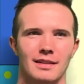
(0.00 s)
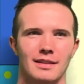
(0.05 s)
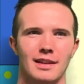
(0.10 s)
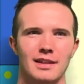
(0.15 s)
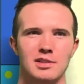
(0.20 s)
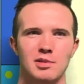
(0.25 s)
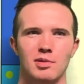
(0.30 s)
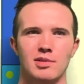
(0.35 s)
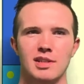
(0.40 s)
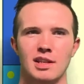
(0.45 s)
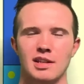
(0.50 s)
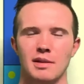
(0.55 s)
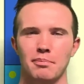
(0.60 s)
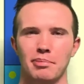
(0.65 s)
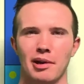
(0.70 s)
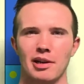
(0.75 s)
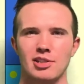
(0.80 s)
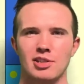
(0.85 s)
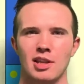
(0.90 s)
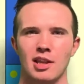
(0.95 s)
This was a
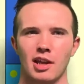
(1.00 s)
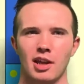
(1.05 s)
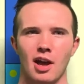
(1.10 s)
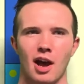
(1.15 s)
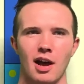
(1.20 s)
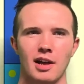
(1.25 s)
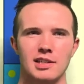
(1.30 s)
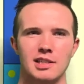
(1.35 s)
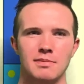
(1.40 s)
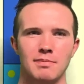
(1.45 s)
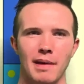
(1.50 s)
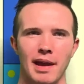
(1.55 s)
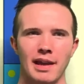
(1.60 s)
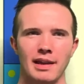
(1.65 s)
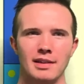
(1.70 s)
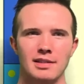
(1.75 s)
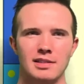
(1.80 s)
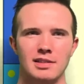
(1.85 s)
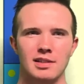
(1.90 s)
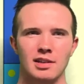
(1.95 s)
depression that caused
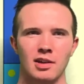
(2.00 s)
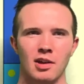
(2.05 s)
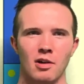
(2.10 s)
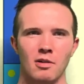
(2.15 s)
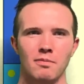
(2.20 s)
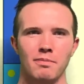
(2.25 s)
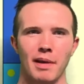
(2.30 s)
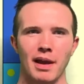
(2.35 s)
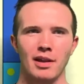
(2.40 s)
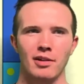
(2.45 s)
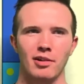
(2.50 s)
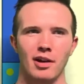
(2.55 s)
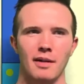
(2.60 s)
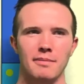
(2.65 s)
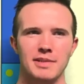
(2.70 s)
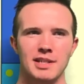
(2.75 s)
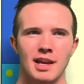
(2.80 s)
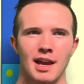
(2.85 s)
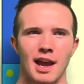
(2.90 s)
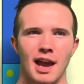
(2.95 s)
banks to go
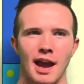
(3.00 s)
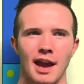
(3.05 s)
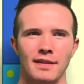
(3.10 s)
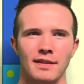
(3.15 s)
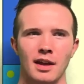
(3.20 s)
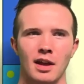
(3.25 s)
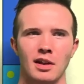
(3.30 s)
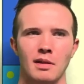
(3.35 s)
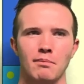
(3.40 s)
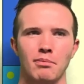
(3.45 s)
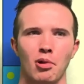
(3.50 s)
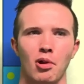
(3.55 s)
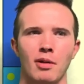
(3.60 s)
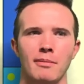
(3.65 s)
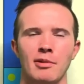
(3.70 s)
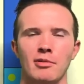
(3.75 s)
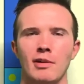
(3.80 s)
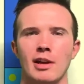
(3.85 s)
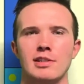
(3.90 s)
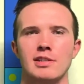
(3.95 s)
bankrupt and the
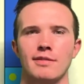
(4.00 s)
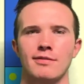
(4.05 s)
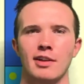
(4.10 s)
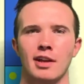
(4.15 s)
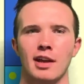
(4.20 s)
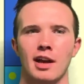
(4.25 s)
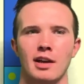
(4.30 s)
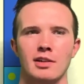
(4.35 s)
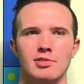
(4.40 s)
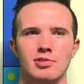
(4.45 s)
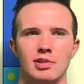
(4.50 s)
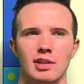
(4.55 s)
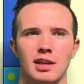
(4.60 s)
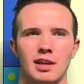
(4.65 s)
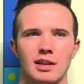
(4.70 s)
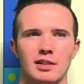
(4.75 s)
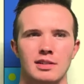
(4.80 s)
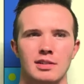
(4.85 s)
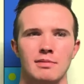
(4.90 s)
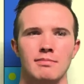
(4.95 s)
unemployment rates of the country to